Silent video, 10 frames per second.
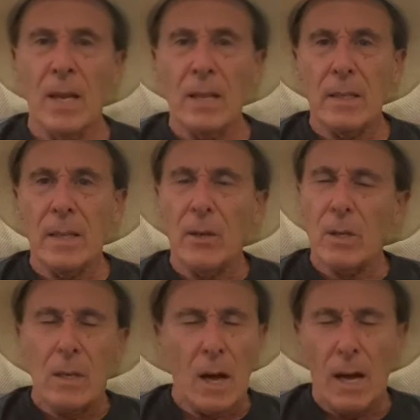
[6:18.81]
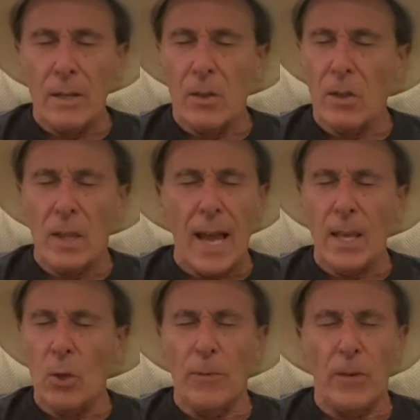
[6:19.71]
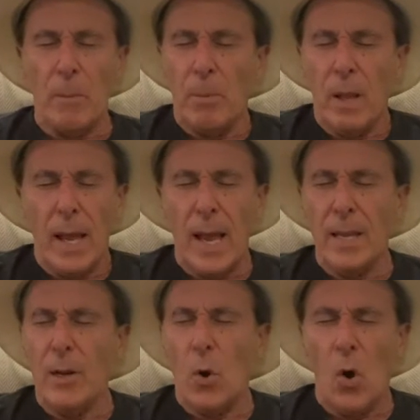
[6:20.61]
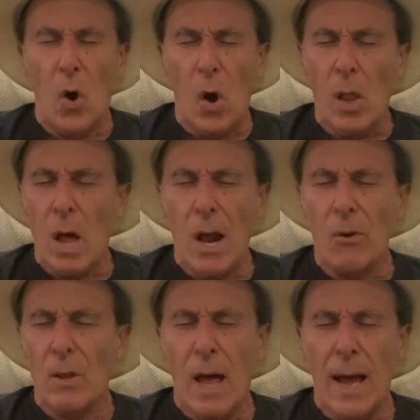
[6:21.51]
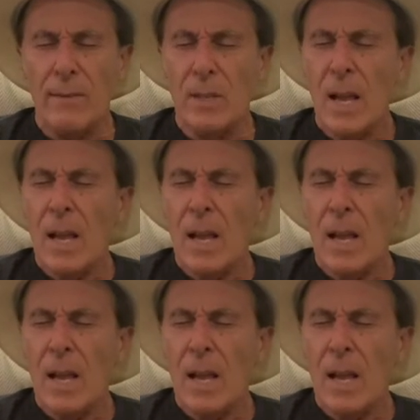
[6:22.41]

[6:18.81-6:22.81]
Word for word: Dear God, thank you for the plan in all our lives.